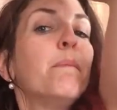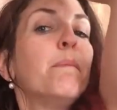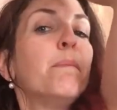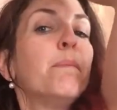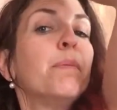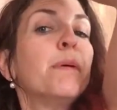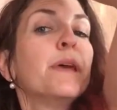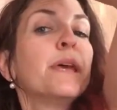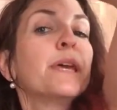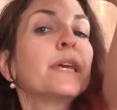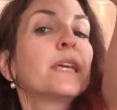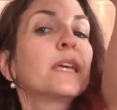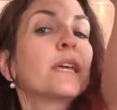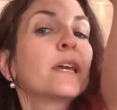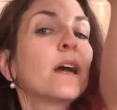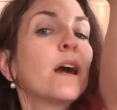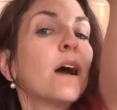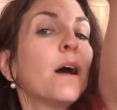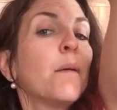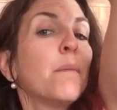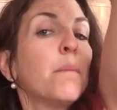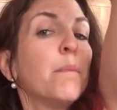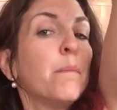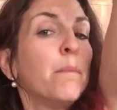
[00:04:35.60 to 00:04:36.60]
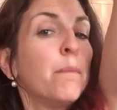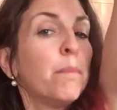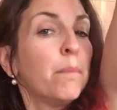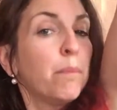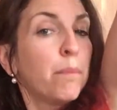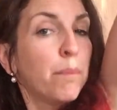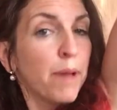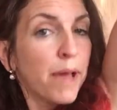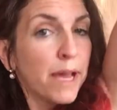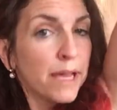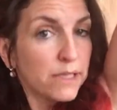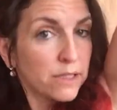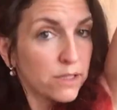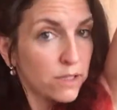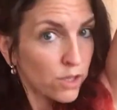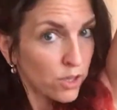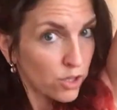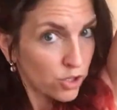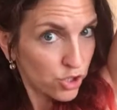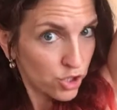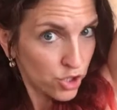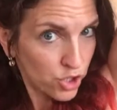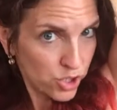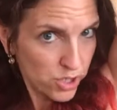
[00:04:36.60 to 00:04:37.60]
bigger,
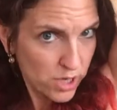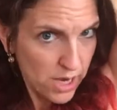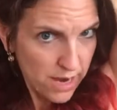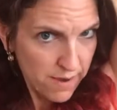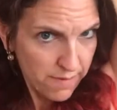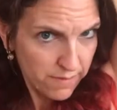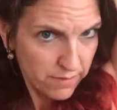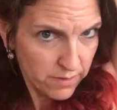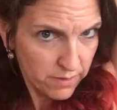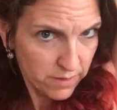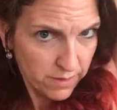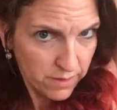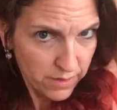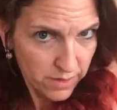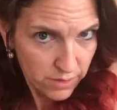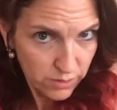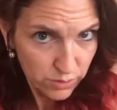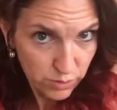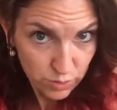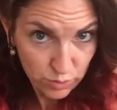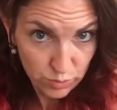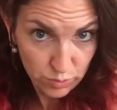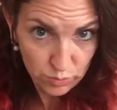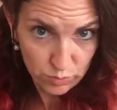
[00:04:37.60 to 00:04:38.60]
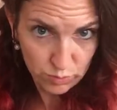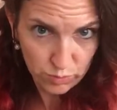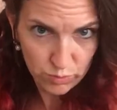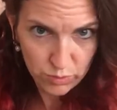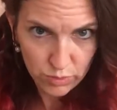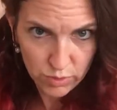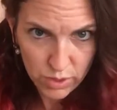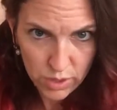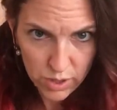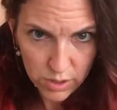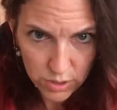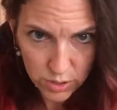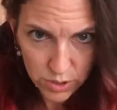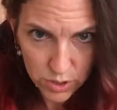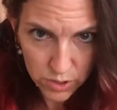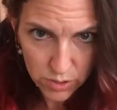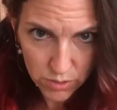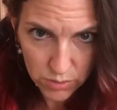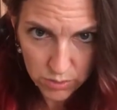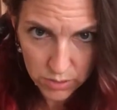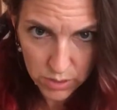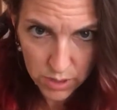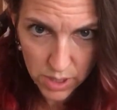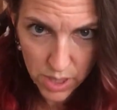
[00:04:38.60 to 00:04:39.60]
better shovel than you, would
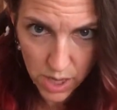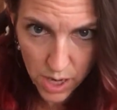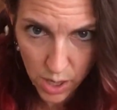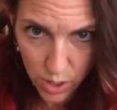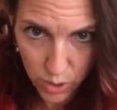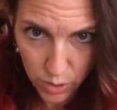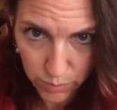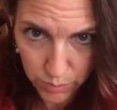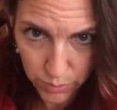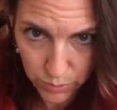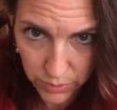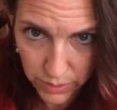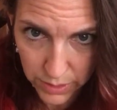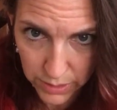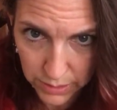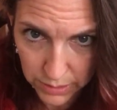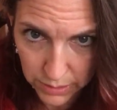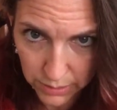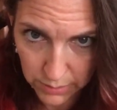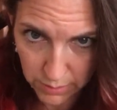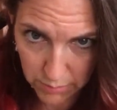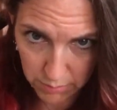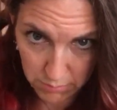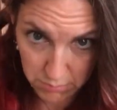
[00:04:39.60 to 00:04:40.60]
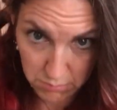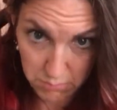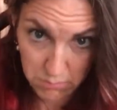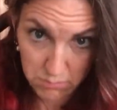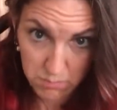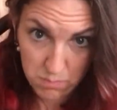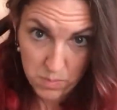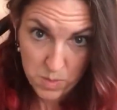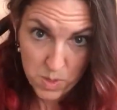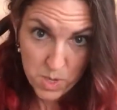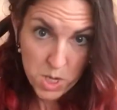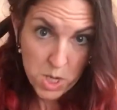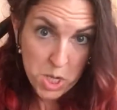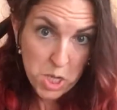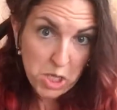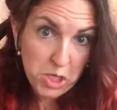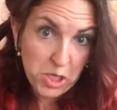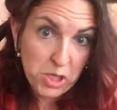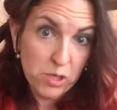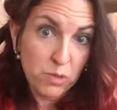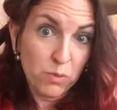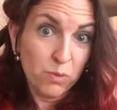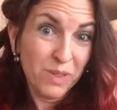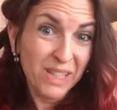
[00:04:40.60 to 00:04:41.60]
you now, Britain?
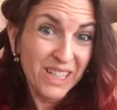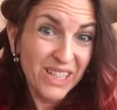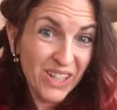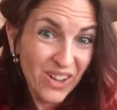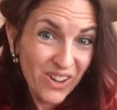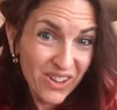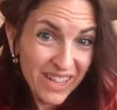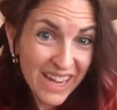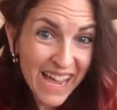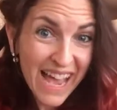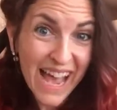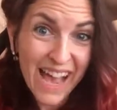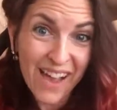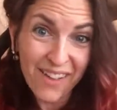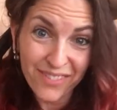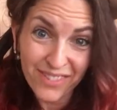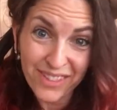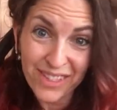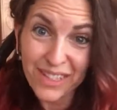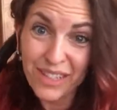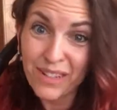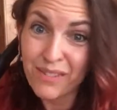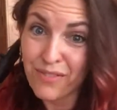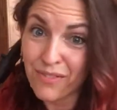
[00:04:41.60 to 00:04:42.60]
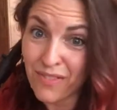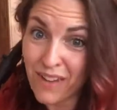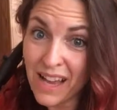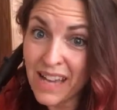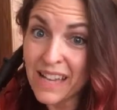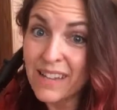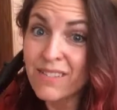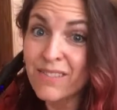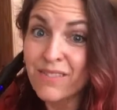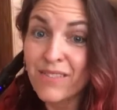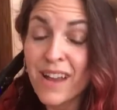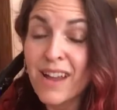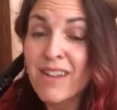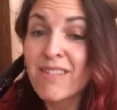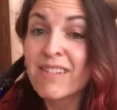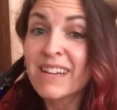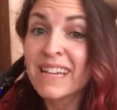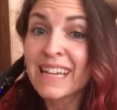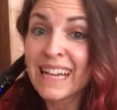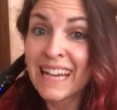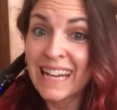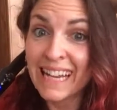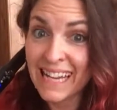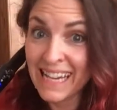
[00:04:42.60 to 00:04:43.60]
So we're gonna have to define very
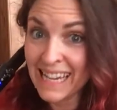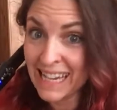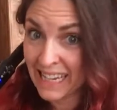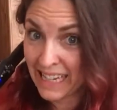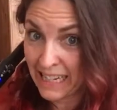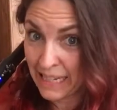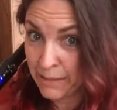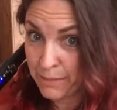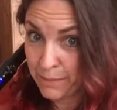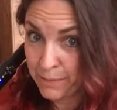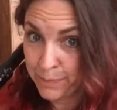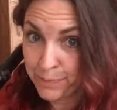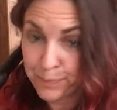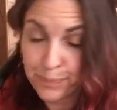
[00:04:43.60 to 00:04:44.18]
clearly